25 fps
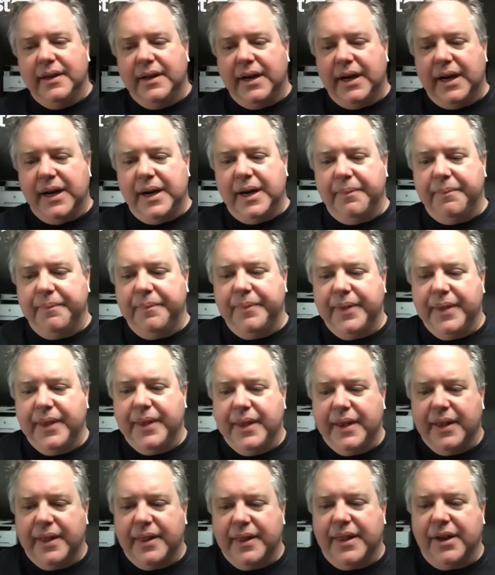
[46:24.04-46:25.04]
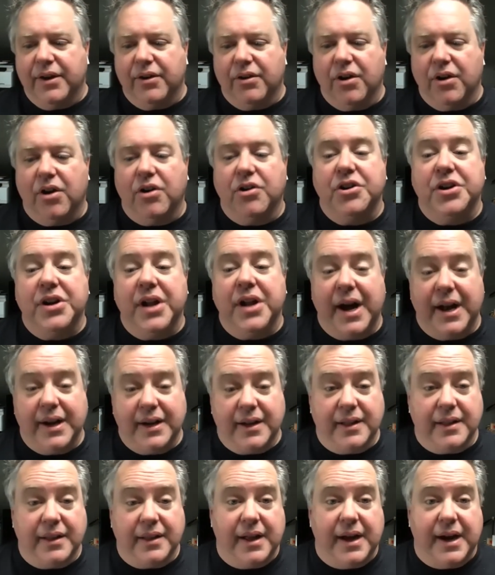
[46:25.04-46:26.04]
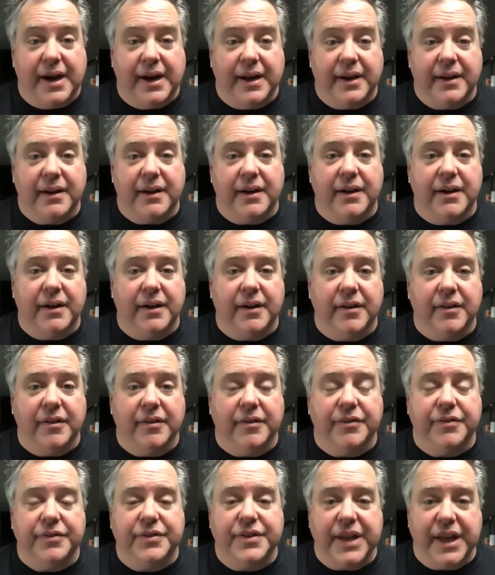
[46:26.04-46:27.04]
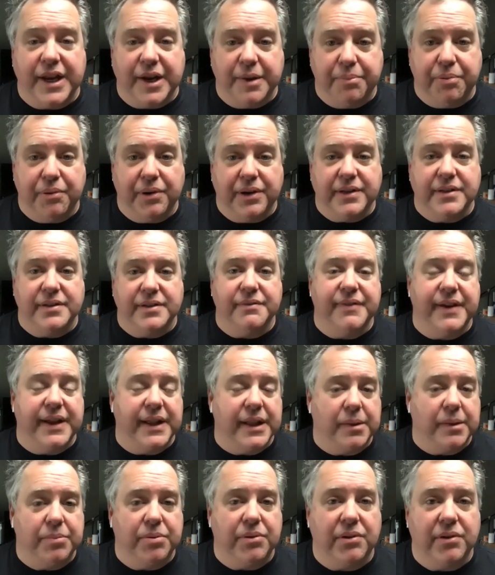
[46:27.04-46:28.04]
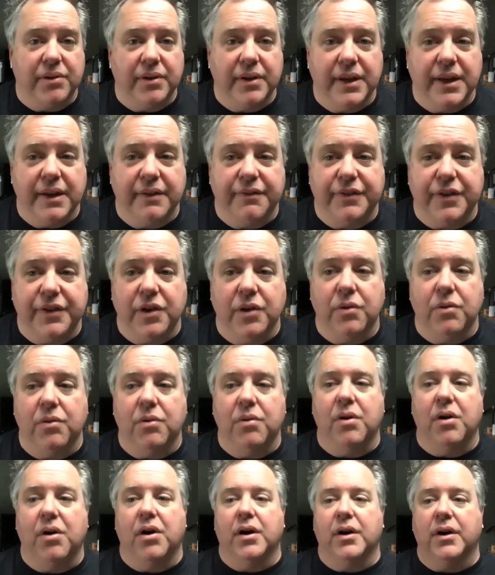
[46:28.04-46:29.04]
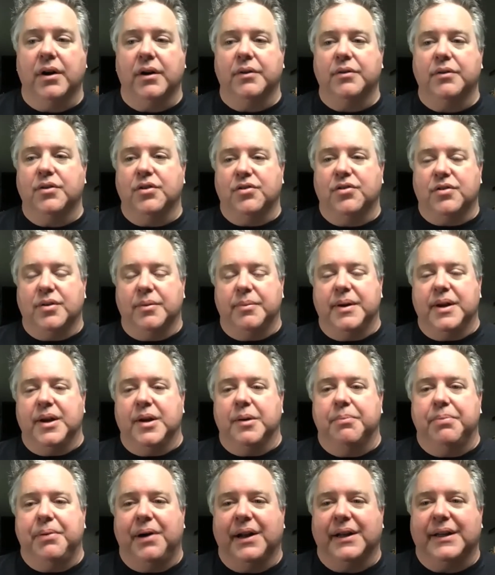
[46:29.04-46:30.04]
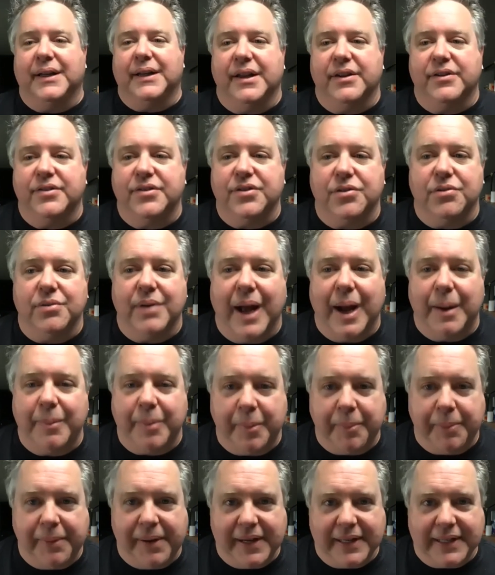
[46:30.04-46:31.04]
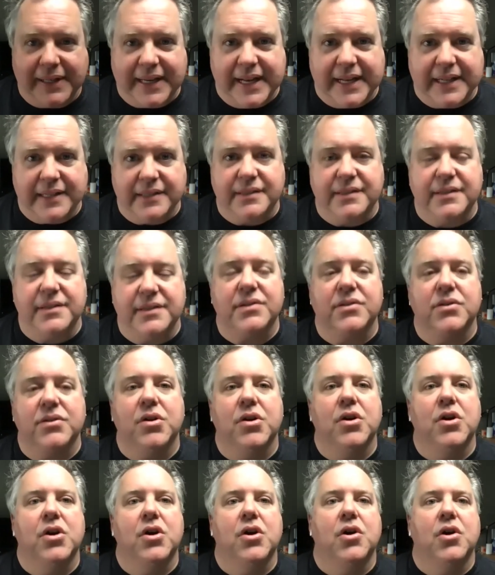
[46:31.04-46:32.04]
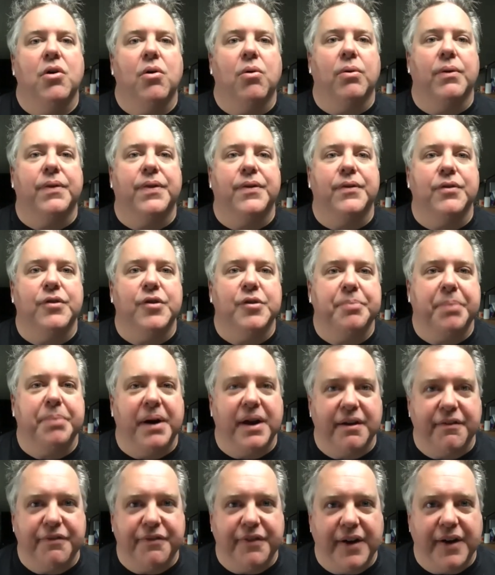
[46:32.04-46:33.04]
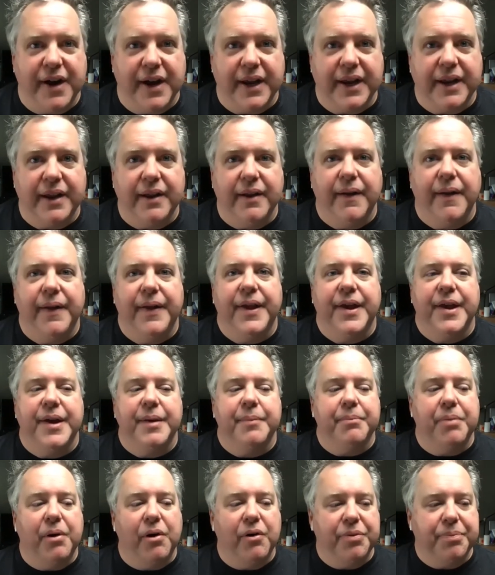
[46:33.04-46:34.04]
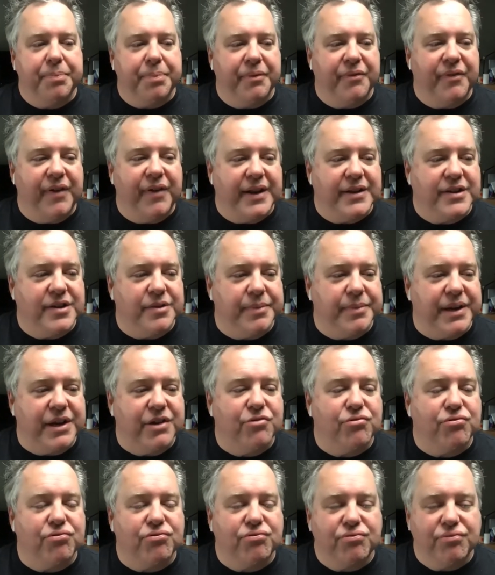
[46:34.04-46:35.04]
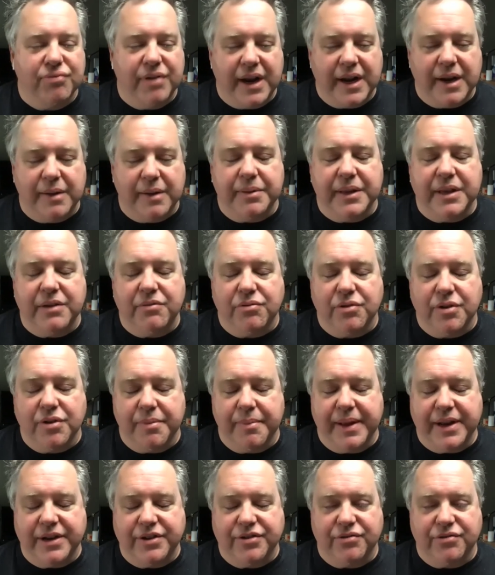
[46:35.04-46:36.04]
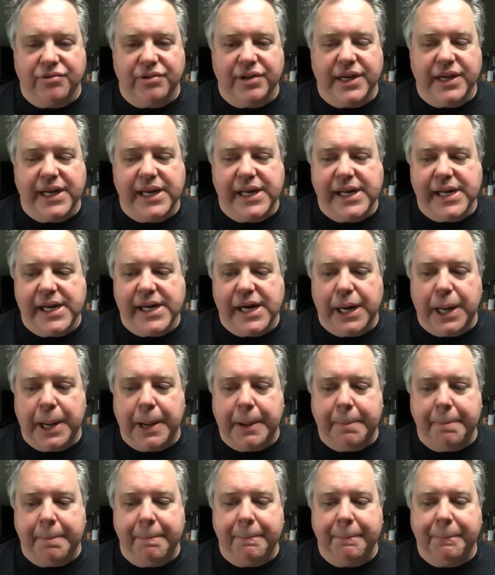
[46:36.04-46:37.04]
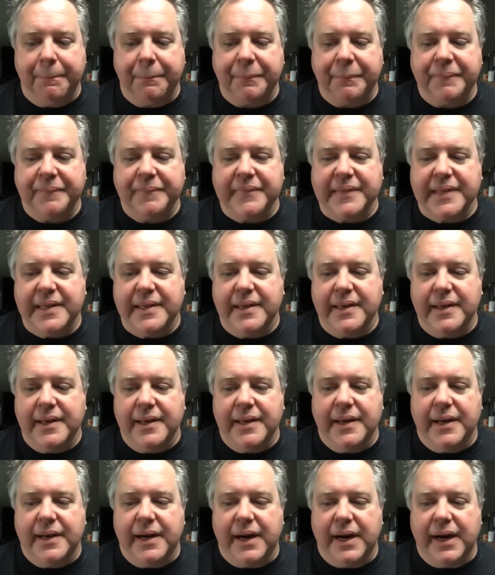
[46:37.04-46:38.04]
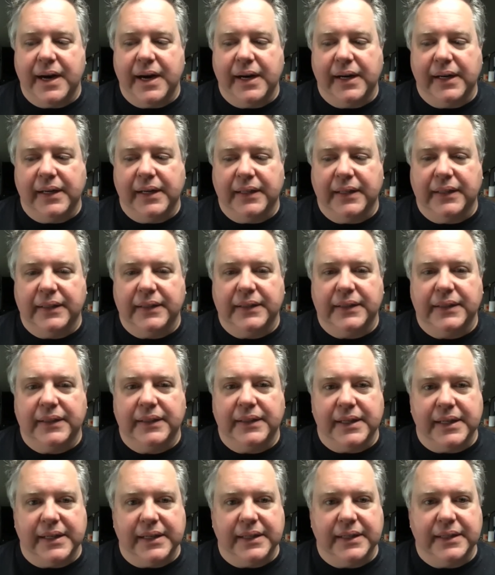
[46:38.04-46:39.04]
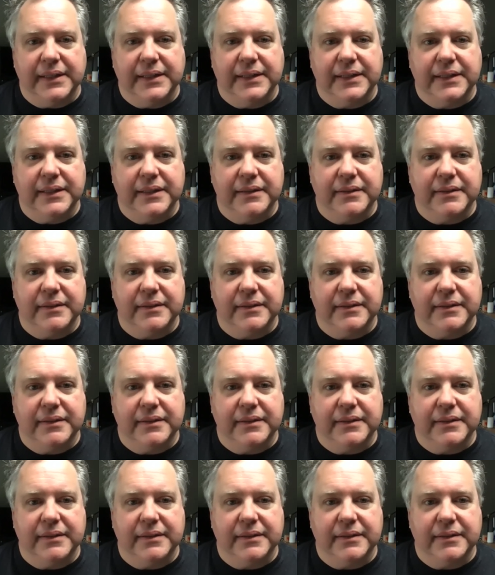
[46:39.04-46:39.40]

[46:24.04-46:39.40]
Um, there are not a lot of data points available. If you are distributing your podcast through Apple Podcasts or through Spotify, both provide some incredibly rudimentary um, uh, uh,